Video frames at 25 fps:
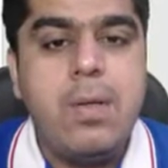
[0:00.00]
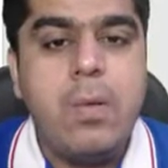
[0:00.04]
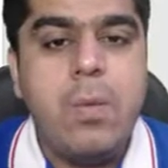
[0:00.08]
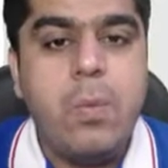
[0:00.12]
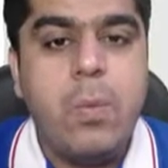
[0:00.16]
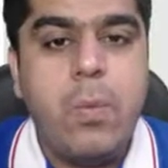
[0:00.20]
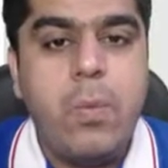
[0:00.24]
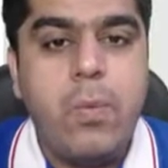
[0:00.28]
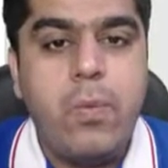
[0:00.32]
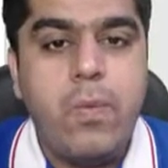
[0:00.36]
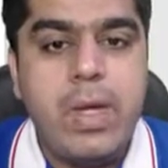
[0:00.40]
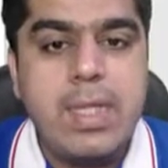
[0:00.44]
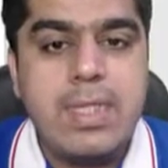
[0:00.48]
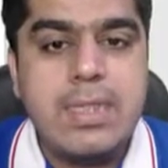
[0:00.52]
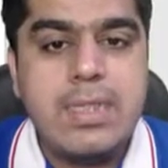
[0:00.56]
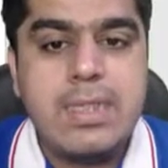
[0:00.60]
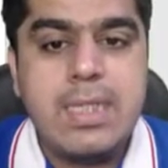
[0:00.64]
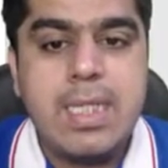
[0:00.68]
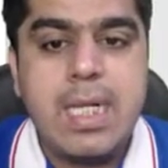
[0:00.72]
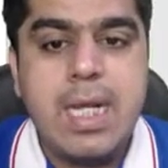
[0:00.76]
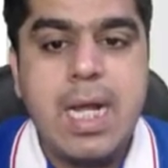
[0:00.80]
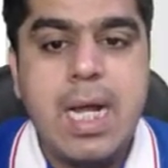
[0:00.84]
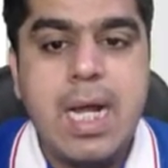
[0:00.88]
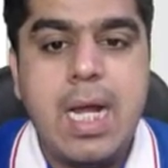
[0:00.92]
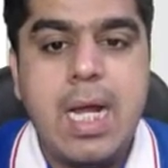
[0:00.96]
first
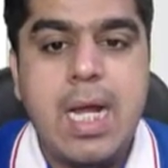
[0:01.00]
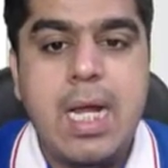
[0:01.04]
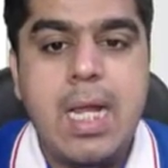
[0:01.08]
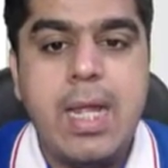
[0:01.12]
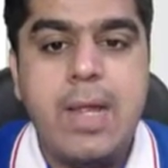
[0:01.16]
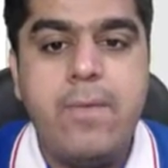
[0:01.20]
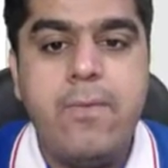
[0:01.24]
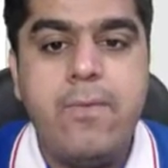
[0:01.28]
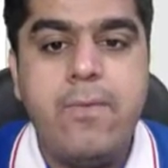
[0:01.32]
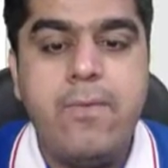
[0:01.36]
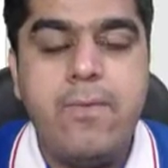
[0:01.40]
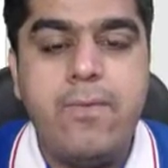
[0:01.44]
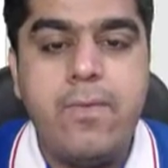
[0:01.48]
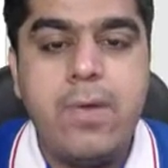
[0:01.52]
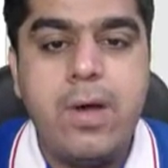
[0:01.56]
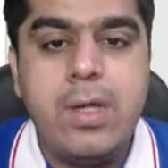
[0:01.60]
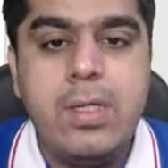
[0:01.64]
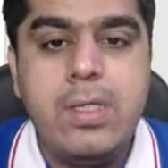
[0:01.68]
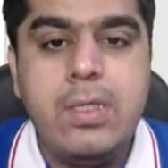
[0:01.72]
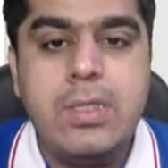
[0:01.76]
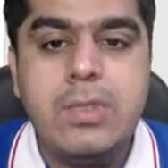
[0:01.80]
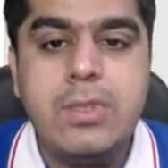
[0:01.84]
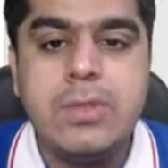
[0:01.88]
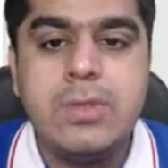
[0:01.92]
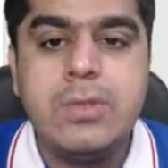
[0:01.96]
I
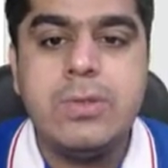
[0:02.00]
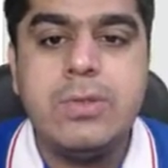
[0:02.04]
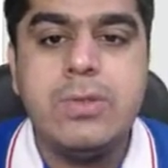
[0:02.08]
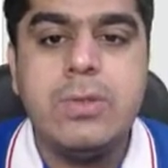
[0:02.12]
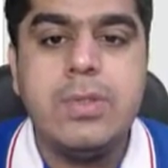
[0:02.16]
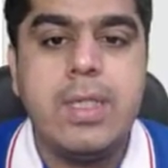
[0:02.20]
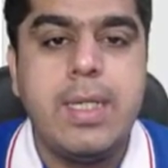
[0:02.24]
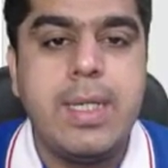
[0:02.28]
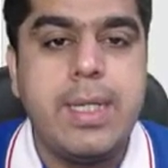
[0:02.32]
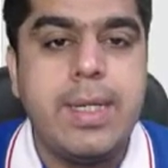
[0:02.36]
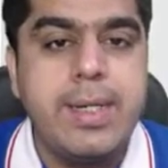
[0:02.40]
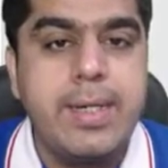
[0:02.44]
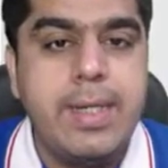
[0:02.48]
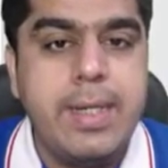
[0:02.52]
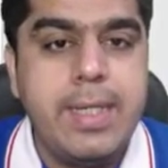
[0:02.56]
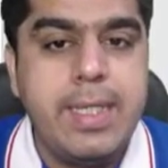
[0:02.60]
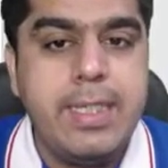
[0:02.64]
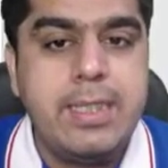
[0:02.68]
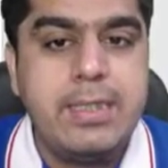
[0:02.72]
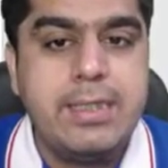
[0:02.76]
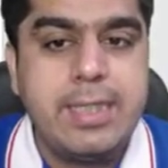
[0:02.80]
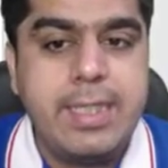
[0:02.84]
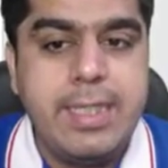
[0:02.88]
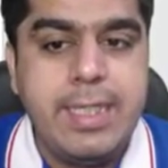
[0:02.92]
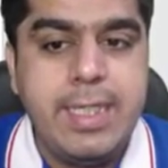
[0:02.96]
want to
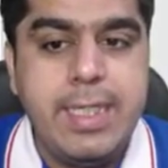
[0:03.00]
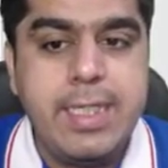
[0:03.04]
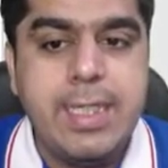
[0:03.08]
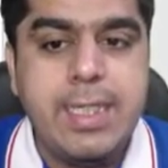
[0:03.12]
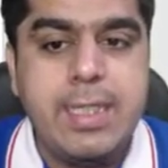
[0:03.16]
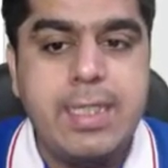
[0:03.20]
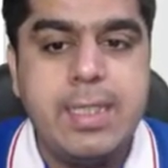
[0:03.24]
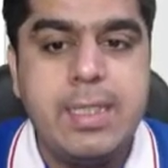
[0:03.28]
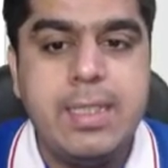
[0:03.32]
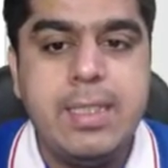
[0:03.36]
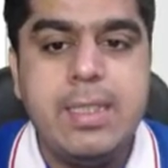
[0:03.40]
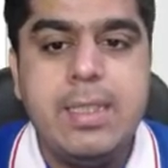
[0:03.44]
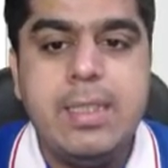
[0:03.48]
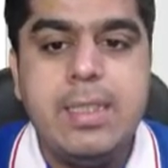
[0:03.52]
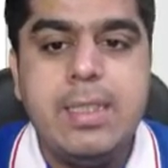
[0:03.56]
arrange year,